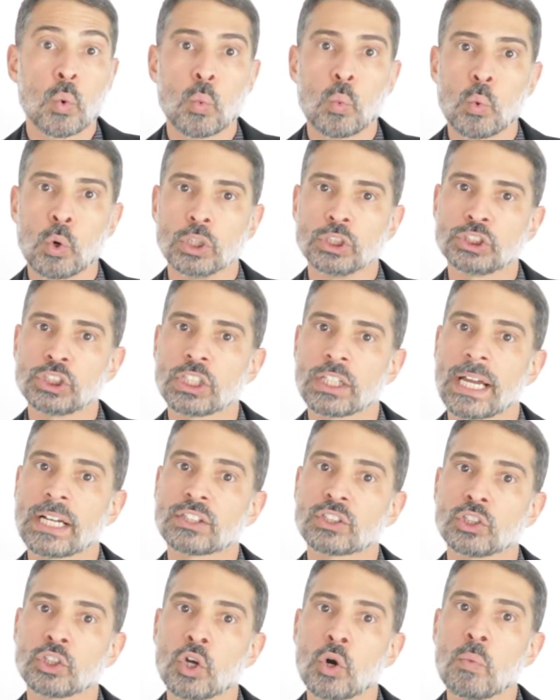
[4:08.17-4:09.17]
Would you like
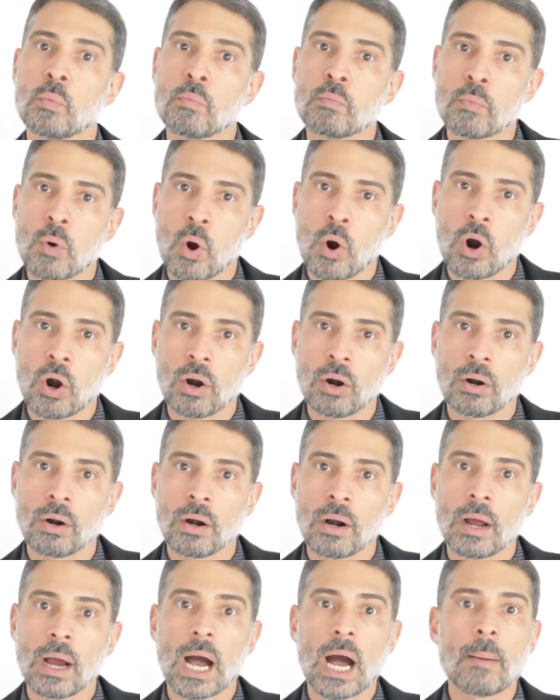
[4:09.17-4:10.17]
to know more
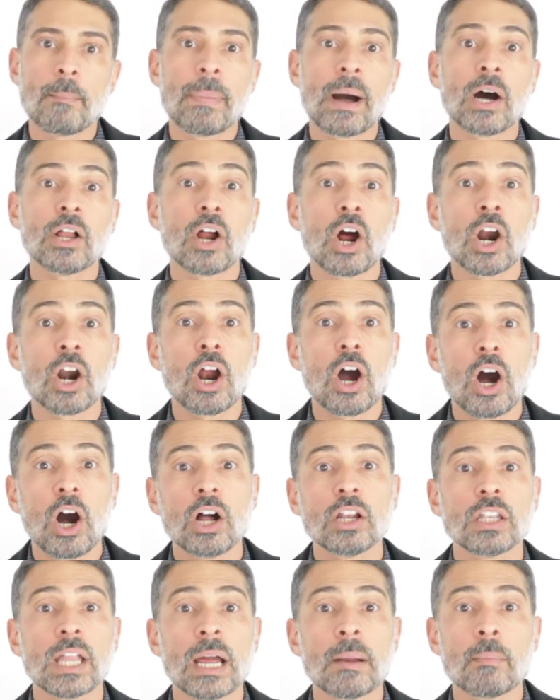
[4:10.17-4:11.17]
about our
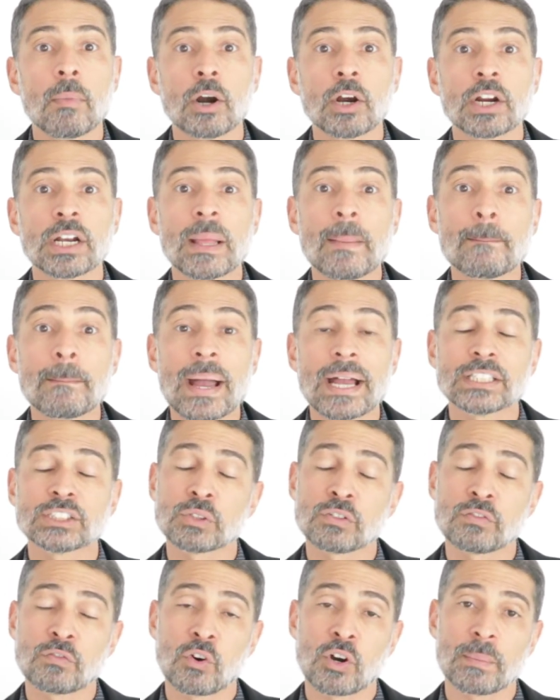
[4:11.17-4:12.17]
online marketing
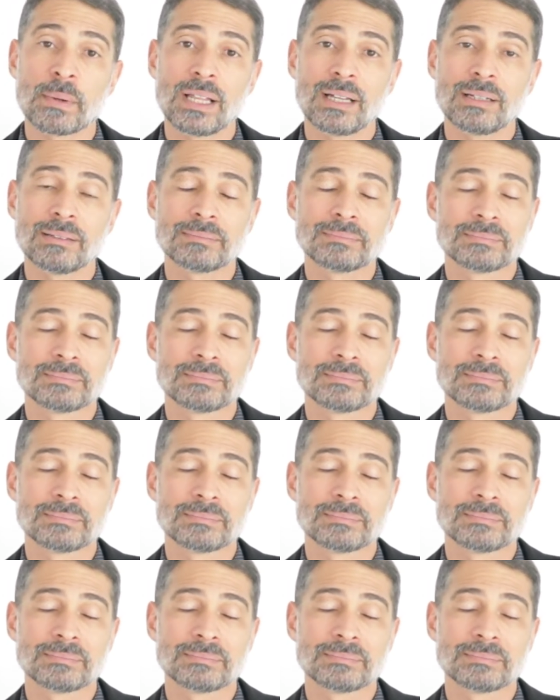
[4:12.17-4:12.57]
mastery formula?